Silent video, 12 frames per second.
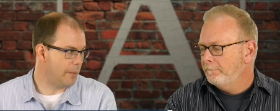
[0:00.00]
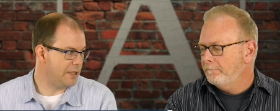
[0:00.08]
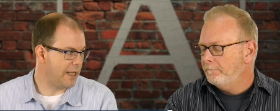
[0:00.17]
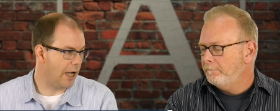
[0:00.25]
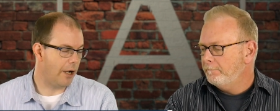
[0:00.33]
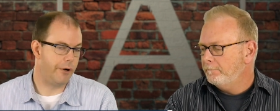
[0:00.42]

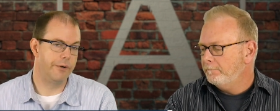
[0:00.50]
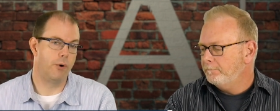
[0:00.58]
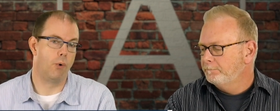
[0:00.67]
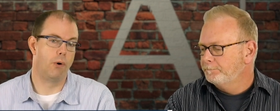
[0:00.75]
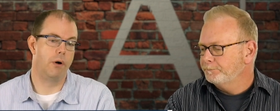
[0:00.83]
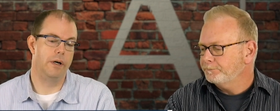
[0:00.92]
Speaker 1: down,
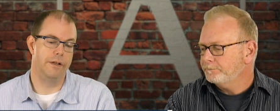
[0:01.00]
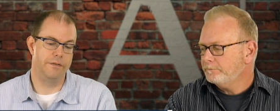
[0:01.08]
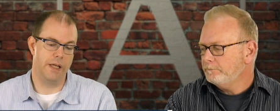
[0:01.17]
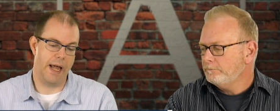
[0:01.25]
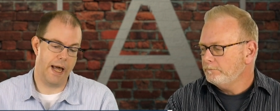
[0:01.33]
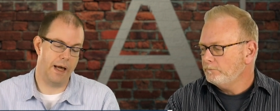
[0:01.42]
or if
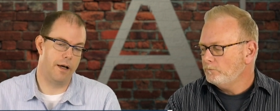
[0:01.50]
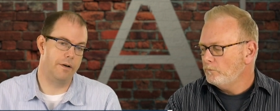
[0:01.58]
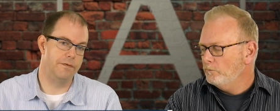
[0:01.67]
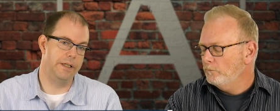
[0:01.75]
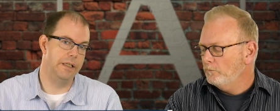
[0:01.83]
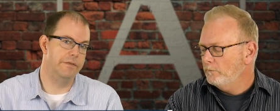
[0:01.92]
you
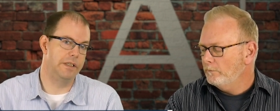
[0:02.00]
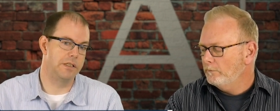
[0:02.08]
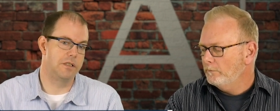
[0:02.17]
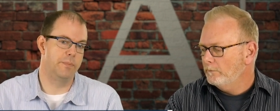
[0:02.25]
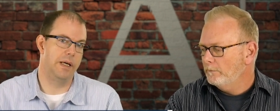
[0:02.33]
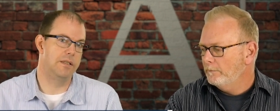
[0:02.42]
have any
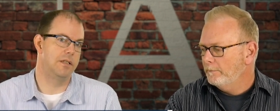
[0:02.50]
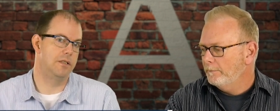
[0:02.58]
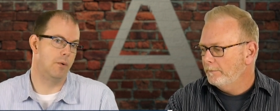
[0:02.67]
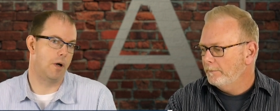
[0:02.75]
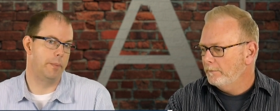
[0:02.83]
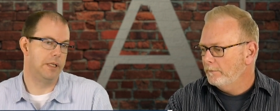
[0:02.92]
vintage pens that
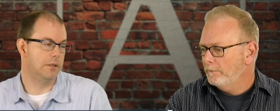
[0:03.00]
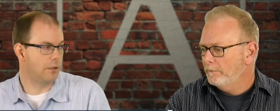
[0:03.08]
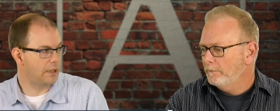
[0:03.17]
you want me to look